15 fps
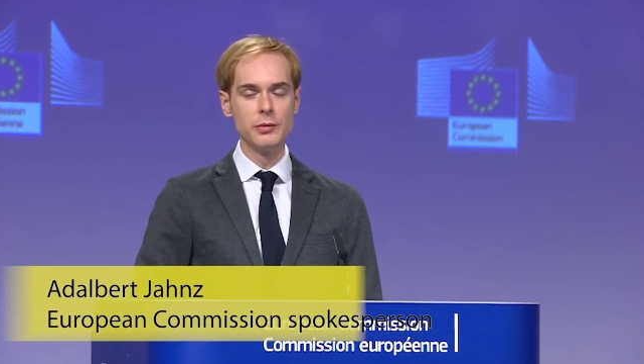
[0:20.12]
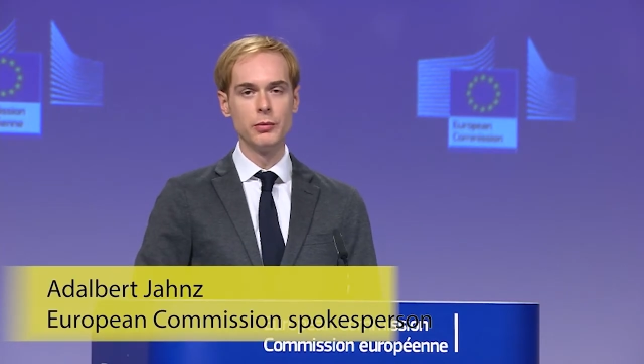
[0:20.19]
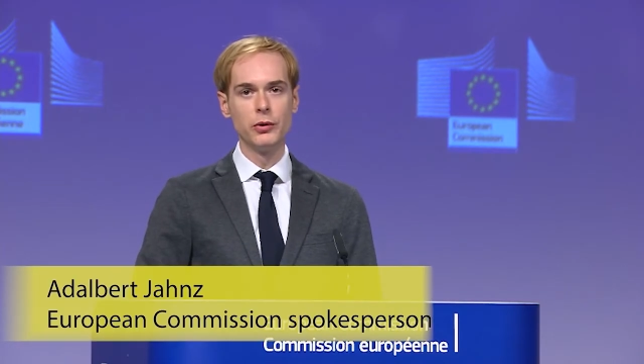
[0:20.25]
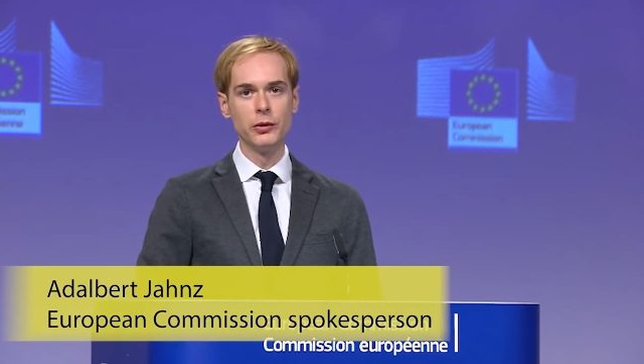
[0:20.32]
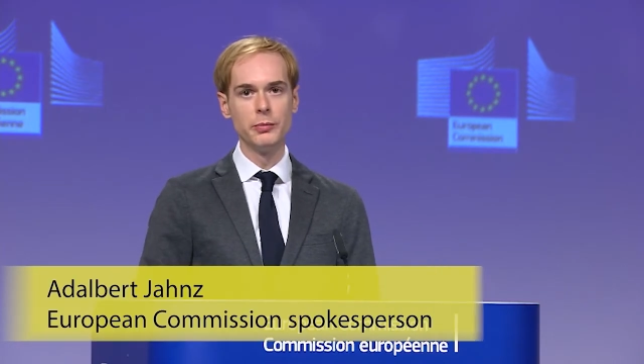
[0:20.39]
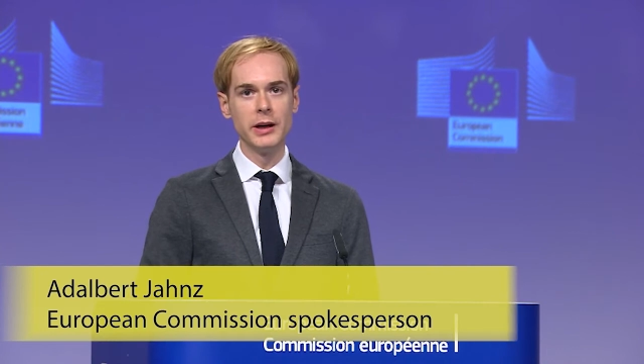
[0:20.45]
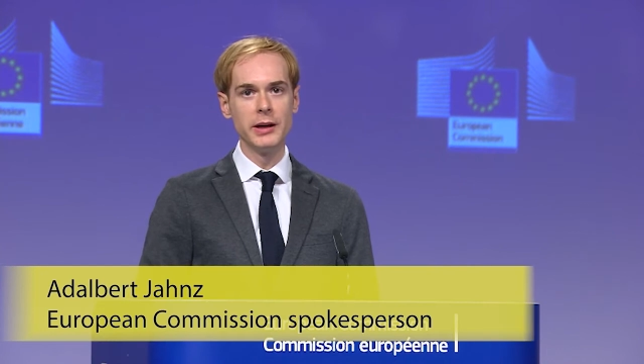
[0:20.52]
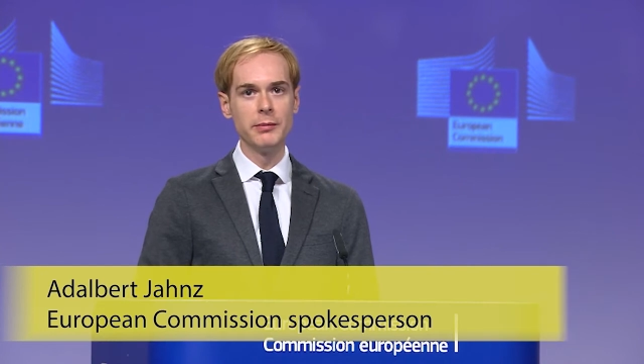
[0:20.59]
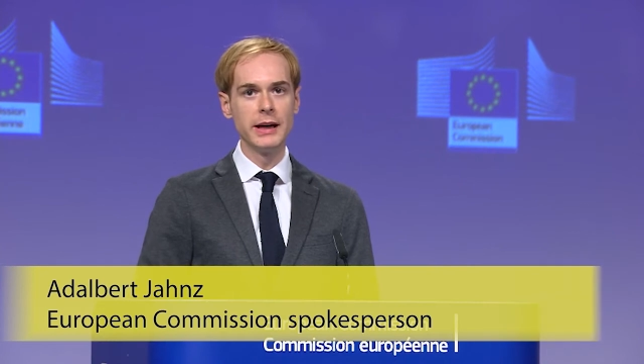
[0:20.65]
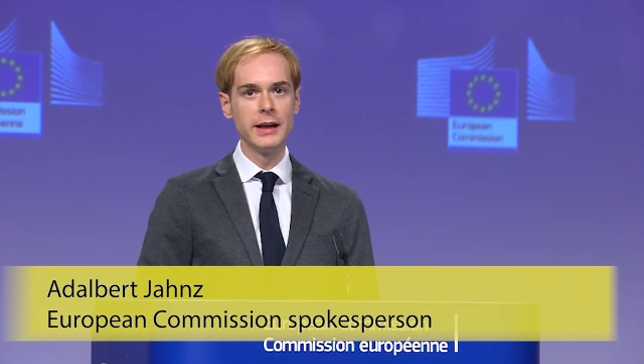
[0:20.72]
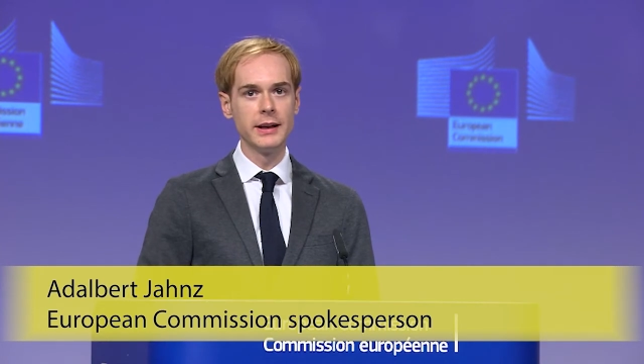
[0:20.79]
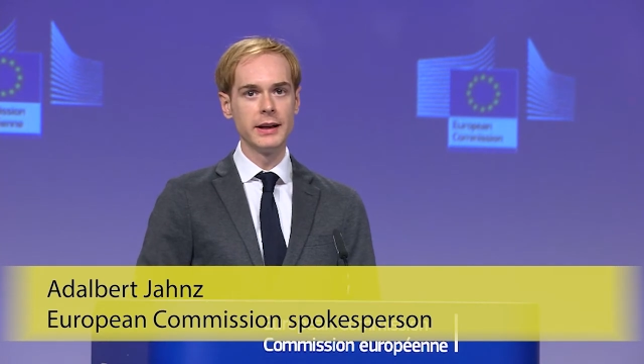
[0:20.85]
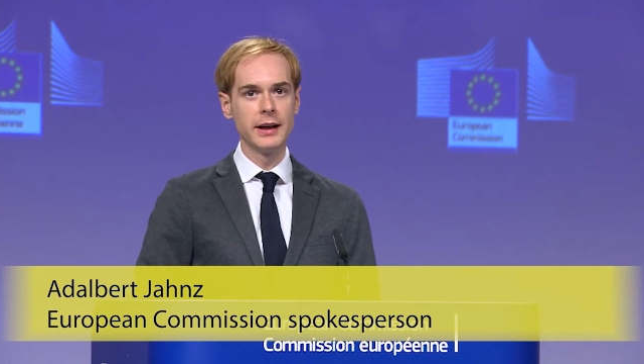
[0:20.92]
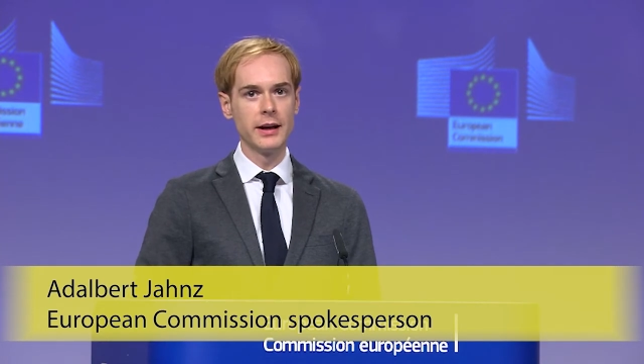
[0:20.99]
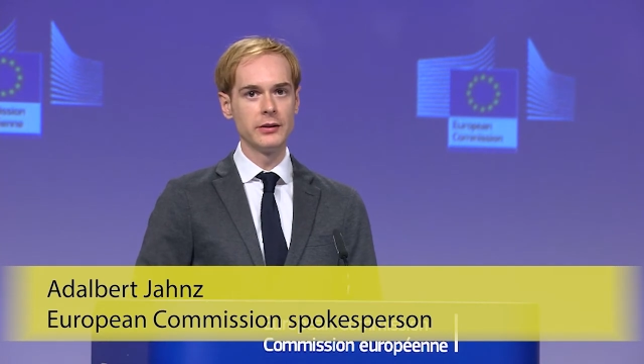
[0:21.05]
report by
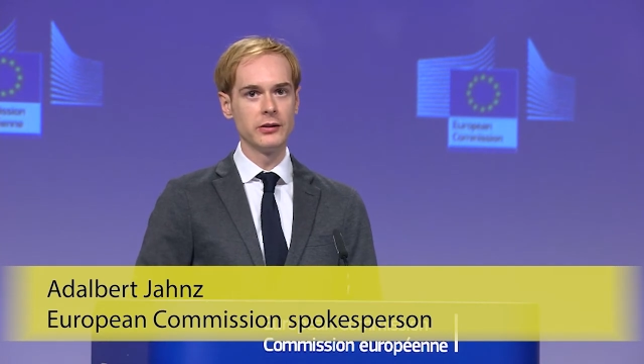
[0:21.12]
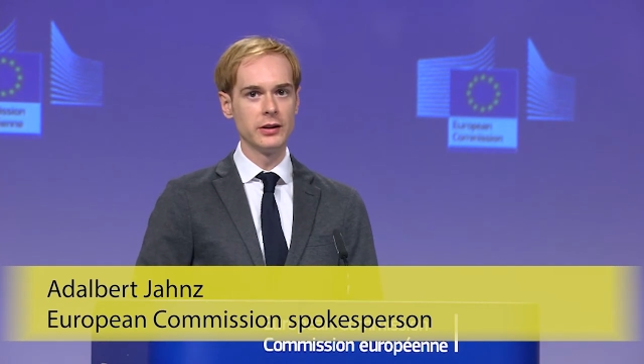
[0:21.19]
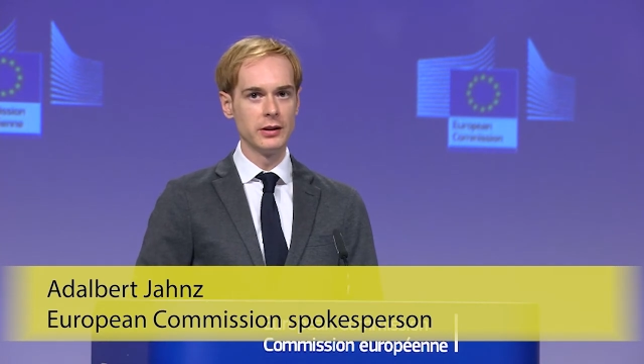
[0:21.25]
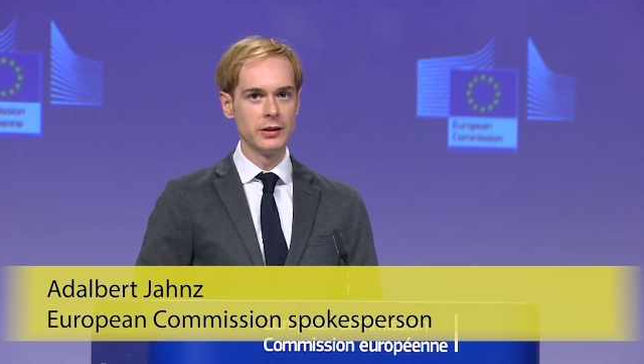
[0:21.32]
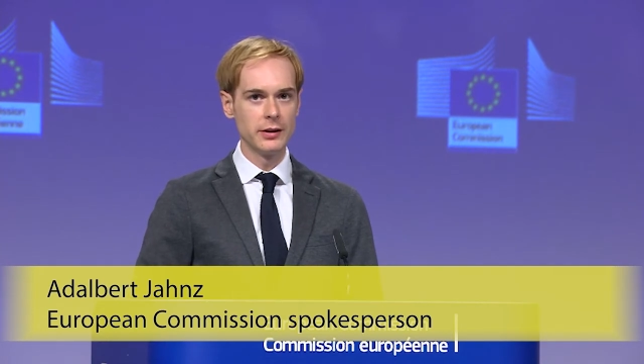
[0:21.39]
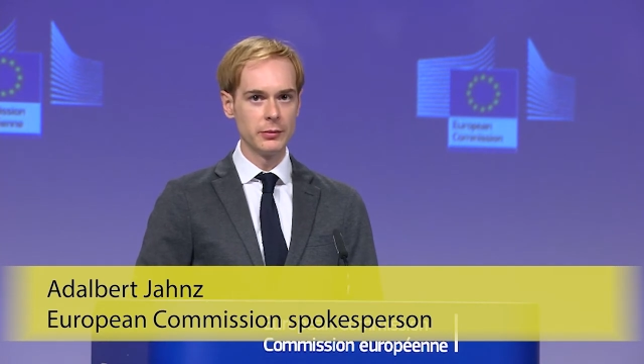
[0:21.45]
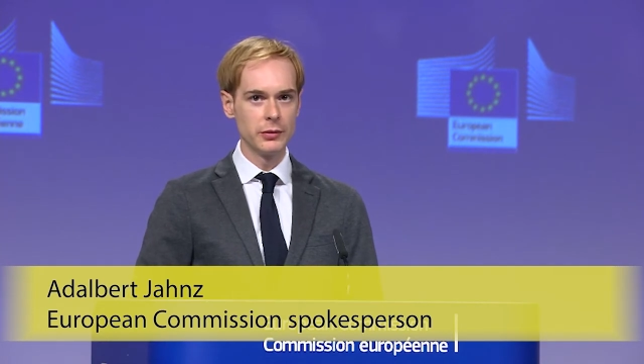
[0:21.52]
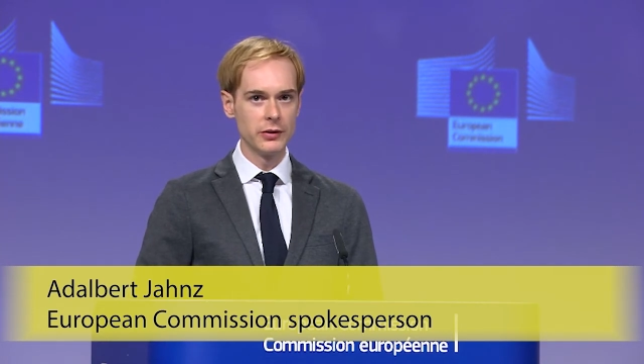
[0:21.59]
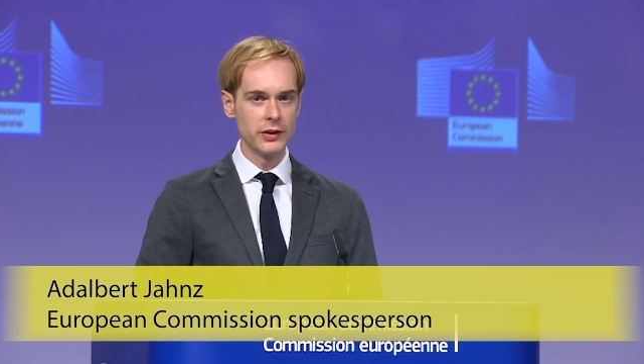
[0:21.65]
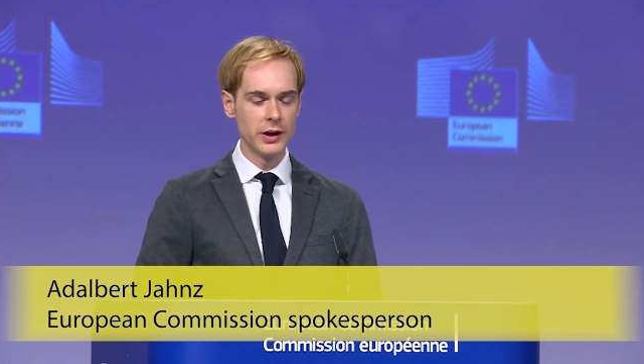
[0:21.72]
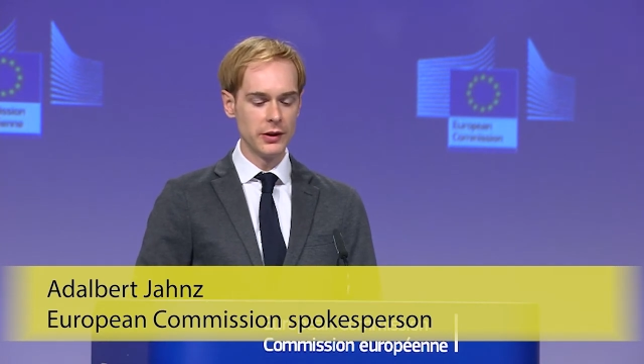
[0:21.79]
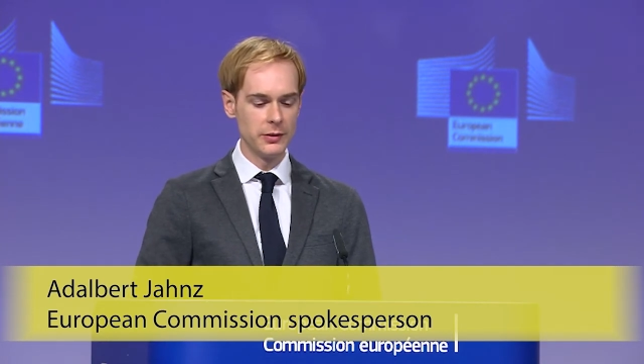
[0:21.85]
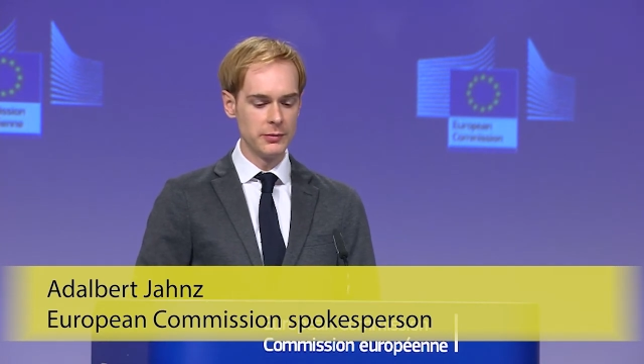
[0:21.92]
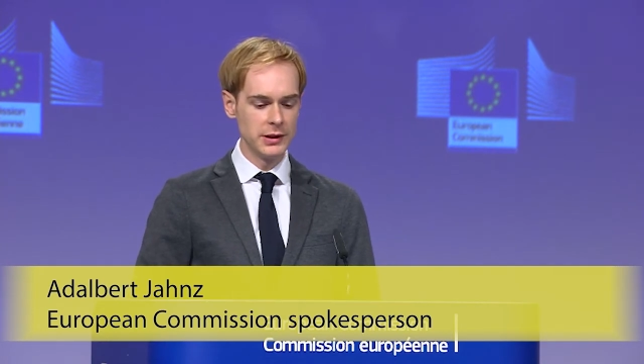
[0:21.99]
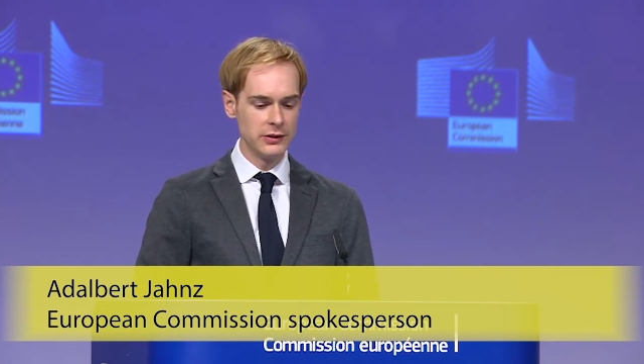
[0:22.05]
Bellingcat and a number of
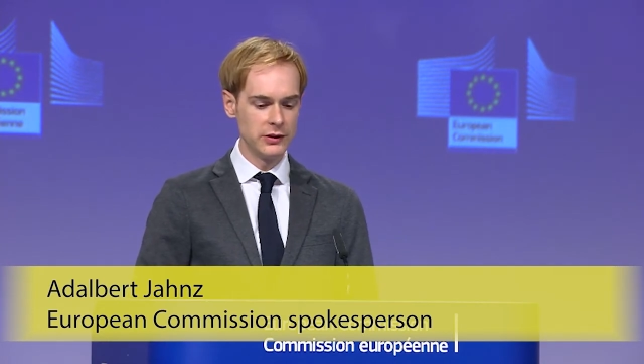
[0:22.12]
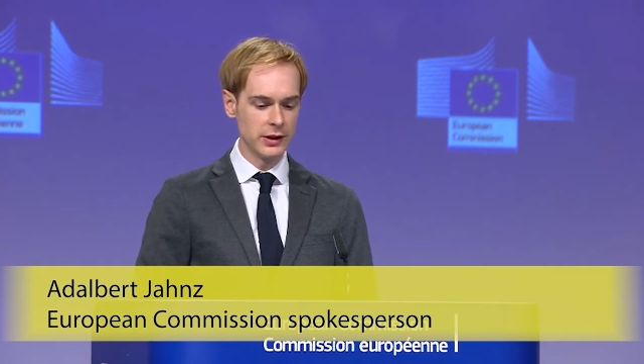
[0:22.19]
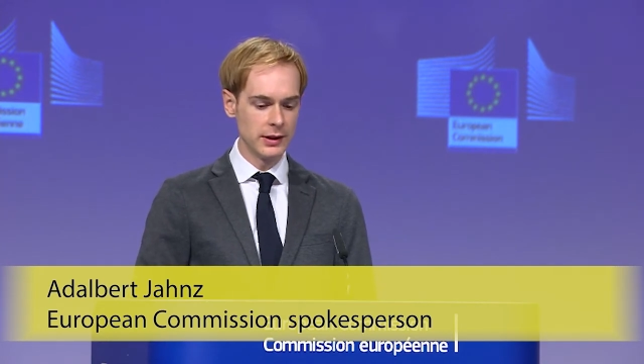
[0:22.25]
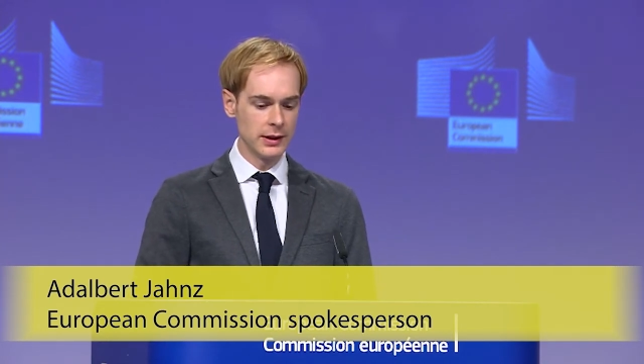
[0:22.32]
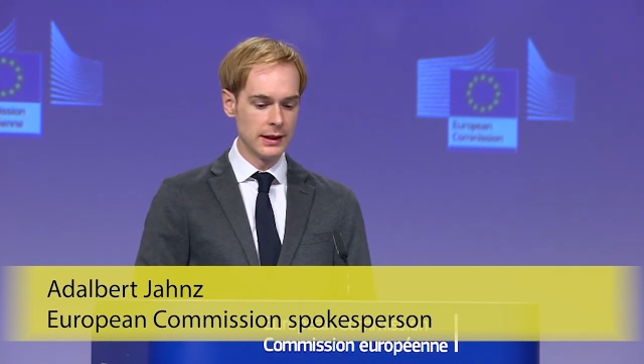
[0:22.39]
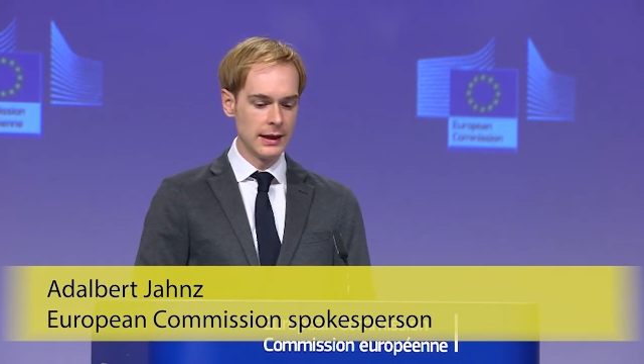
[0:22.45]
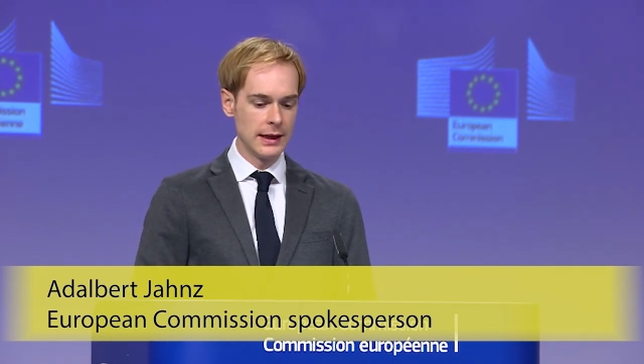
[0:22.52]
other media,